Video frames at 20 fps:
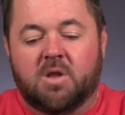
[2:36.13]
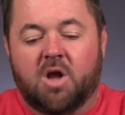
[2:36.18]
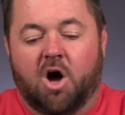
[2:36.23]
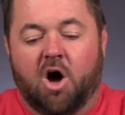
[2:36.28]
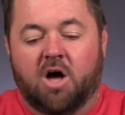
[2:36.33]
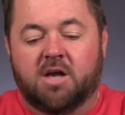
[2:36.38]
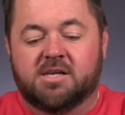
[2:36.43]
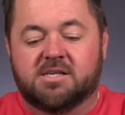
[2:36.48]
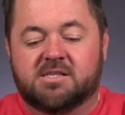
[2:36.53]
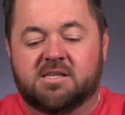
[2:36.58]

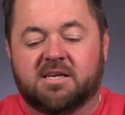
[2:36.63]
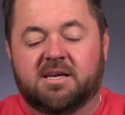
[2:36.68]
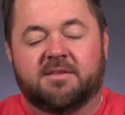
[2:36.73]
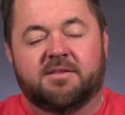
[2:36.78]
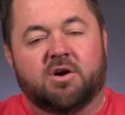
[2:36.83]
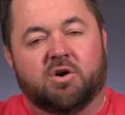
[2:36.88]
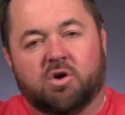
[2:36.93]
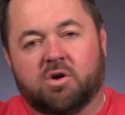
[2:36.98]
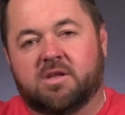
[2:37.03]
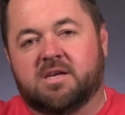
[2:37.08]
honestly, in
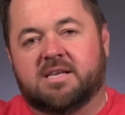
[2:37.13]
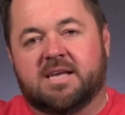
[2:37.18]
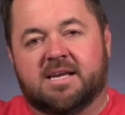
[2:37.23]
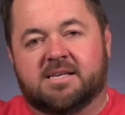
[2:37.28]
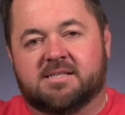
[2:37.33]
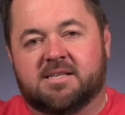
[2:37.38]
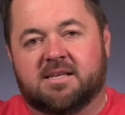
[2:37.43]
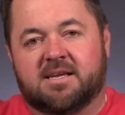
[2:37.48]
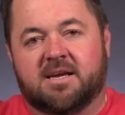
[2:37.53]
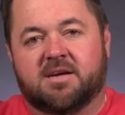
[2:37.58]
the early
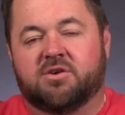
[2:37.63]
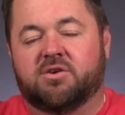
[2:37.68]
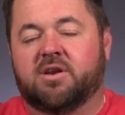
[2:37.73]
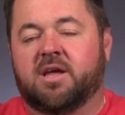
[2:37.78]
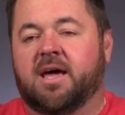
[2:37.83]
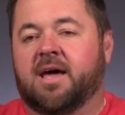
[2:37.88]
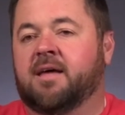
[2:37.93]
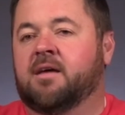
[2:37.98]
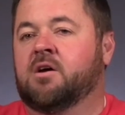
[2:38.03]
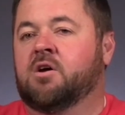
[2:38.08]
days of the
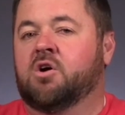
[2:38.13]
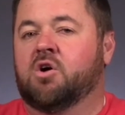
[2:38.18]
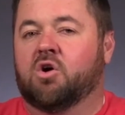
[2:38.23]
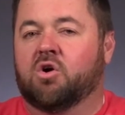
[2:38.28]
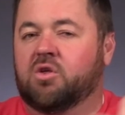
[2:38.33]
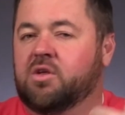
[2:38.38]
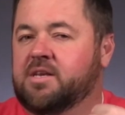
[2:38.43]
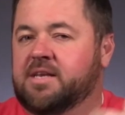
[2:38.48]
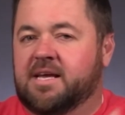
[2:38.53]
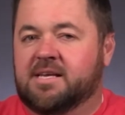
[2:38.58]
internet,
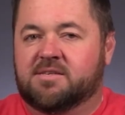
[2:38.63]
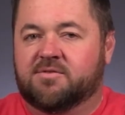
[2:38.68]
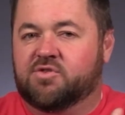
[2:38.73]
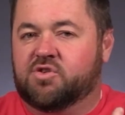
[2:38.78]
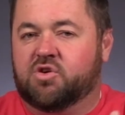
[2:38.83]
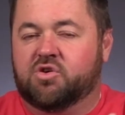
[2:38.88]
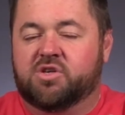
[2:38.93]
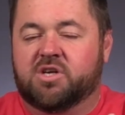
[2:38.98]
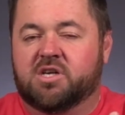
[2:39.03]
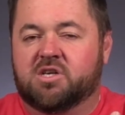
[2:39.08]
early days of
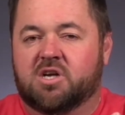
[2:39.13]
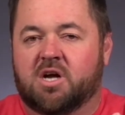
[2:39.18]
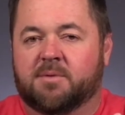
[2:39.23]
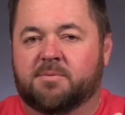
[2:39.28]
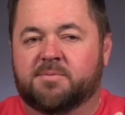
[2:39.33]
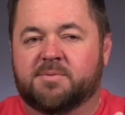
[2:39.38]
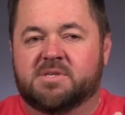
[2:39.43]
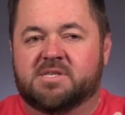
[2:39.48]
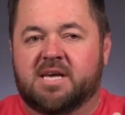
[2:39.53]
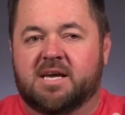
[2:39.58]
search engine
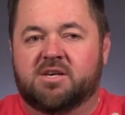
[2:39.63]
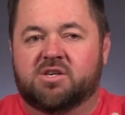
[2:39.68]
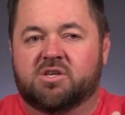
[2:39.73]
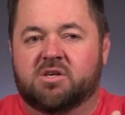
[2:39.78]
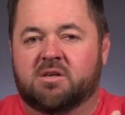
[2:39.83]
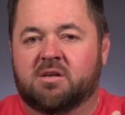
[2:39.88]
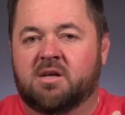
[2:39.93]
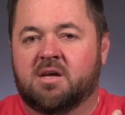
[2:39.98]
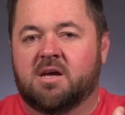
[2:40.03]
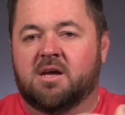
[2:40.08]

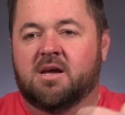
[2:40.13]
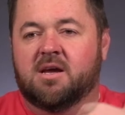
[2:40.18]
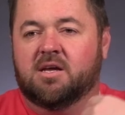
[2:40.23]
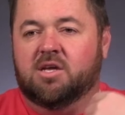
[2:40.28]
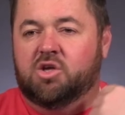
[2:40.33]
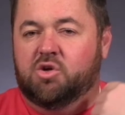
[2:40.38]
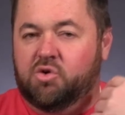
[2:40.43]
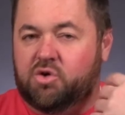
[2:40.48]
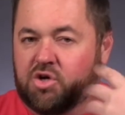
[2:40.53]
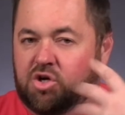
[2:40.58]
optimization,
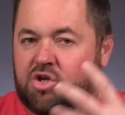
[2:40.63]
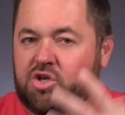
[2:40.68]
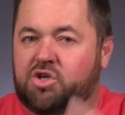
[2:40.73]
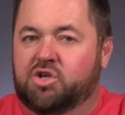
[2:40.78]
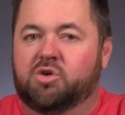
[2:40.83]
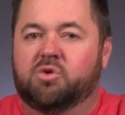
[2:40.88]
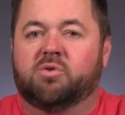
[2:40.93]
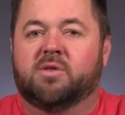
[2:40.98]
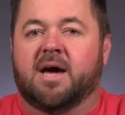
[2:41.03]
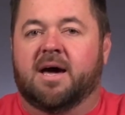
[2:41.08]
you could
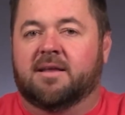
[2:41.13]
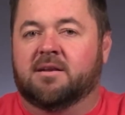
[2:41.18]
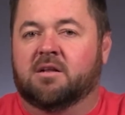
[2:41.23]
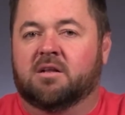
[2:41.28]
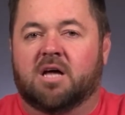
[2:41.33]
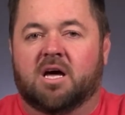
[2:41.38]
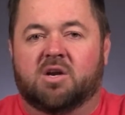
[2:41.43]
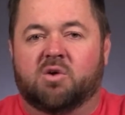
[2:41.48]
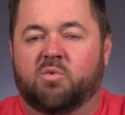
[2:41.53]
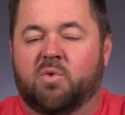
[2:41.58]
do that in a
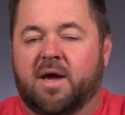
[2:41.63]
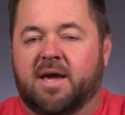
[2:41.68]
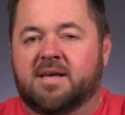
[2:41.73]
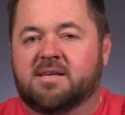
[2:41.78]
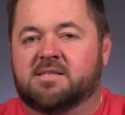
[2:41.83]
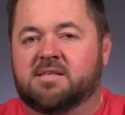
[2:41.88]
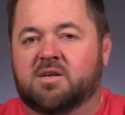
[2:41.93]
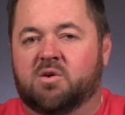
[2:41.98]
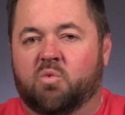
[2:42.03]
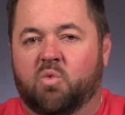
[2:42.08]
lot of
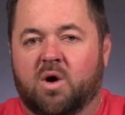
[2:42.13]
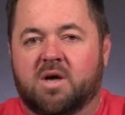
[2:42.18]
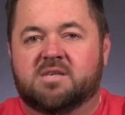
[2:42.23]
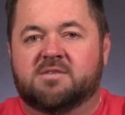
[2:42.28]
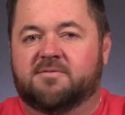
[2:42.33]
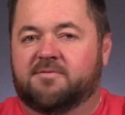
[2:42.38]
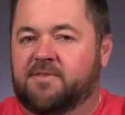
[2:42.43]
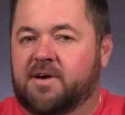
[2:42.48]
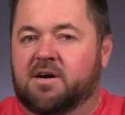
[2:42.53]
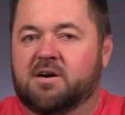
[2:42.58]
ways, and it was
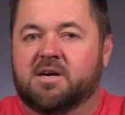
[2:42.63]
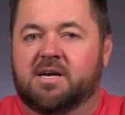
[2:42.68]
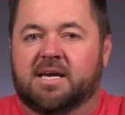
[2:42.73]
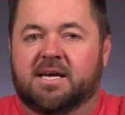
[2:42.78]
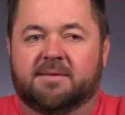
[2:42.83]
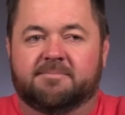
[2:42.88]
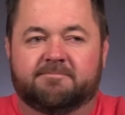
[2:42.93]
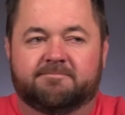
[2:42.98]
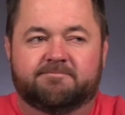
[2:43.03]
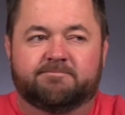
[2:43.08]

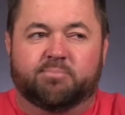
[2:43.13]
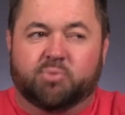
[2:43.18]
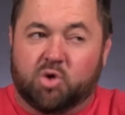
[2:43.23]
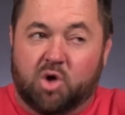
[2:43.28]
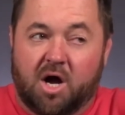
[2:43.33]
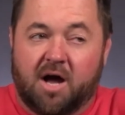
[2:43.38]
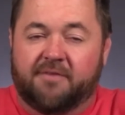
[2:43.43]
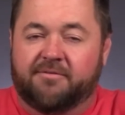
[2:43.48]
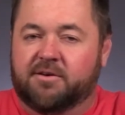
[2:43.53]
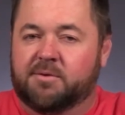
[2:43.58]
very
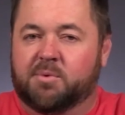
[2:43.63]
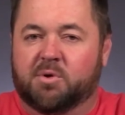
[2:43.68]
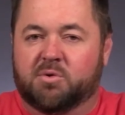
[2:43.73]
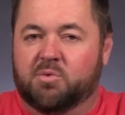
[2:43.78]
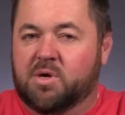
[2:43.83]
profitable.